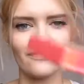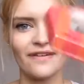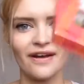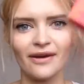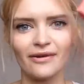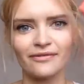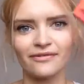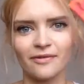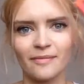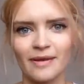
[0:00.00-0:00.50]

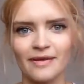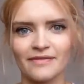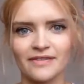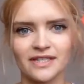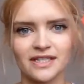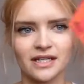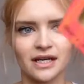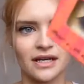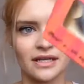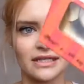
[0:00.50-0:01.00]
out for a bit of
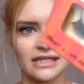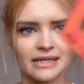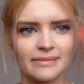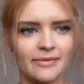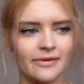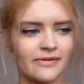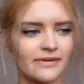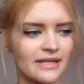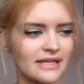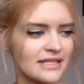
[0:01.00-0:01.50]
a dance
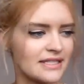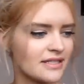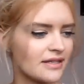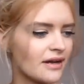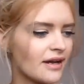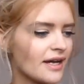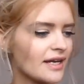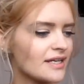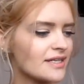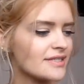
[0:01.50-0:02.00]
and a boogie
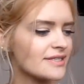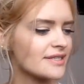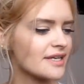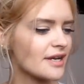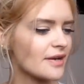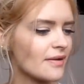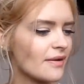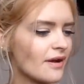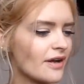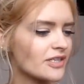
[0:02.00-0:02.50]
tonight.
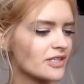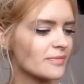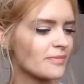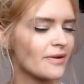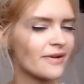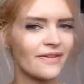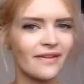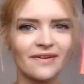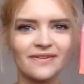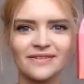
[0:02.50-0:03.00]
So I shall
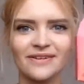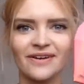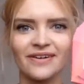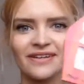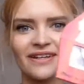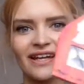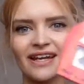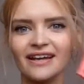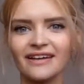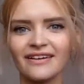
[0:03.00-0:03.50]
put those
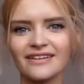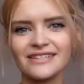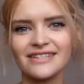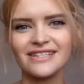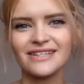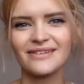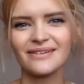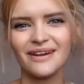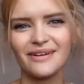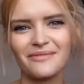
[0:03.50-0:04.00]
on because
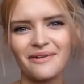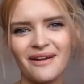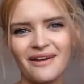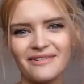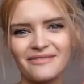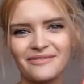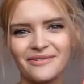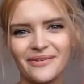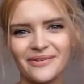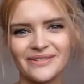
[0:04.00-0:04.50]
I do like
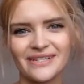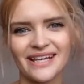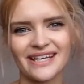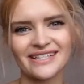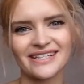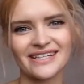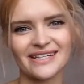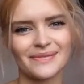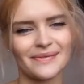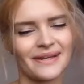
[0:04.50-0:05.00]
wearing false
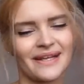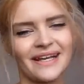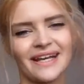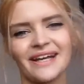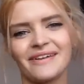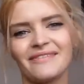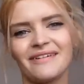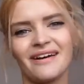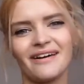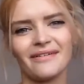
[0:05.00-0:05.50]
lashes when I
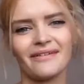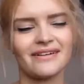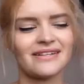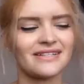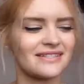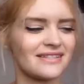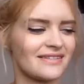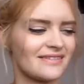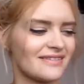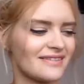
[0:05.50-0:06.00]
go out. I
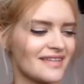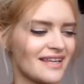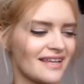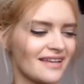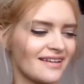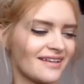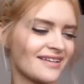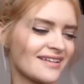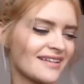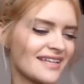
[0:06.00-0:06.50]
just
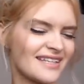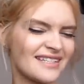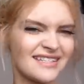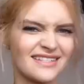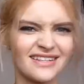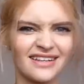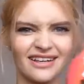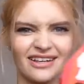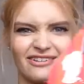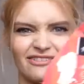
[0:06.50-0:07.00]
think it's
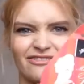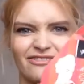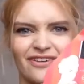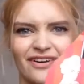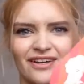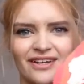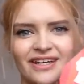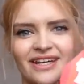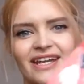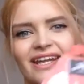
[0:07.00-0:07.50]
just kind of
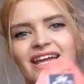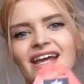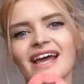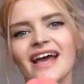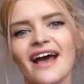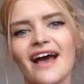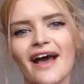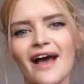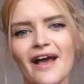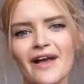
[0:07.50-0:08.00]
fun,
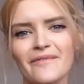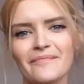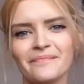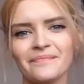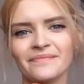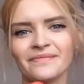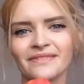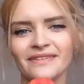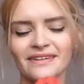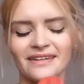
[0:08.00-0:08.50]

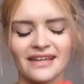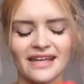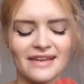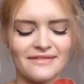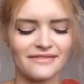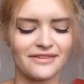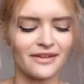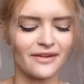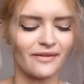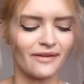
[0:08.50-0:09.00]

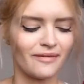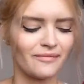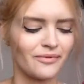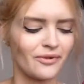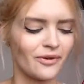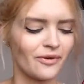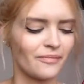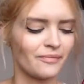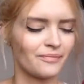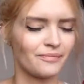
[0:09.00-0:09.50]
even though I'm
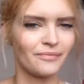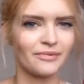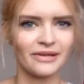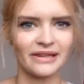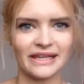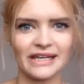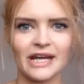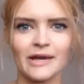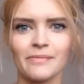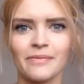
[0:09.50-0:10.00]
not
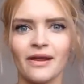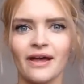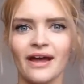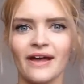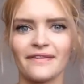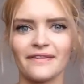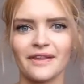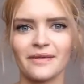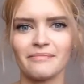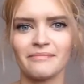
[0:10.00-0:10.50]
brilliant at
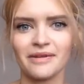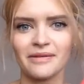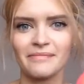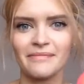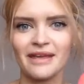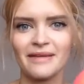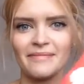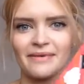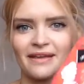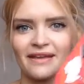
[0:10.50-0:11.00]
applying them, but
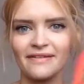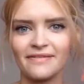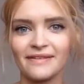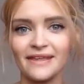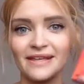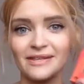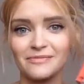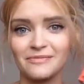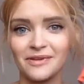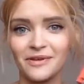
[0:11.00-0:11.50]
maybe
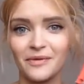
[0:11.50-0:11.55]
these will